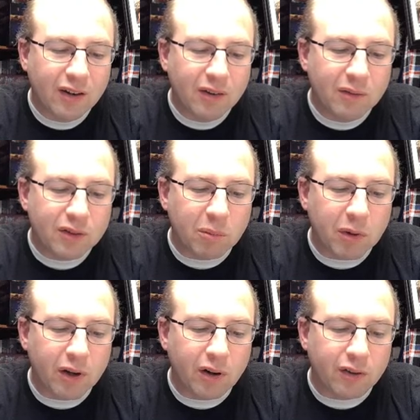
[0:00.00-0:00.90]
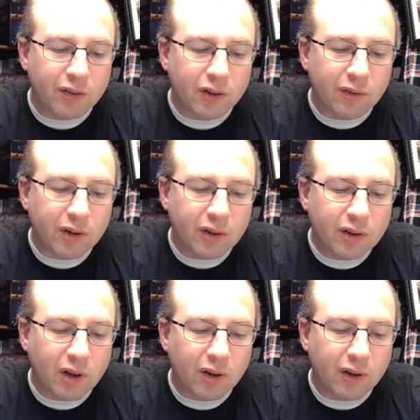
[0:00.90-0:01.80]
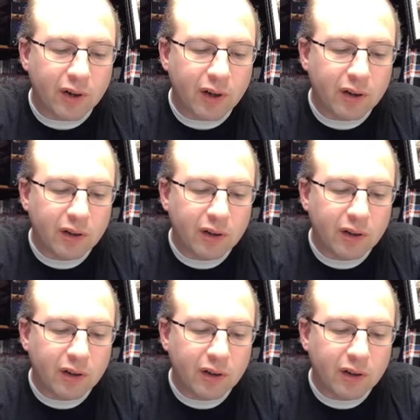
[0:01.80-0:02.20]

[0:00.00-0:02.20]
Just going to paint it all silver. Call it a day.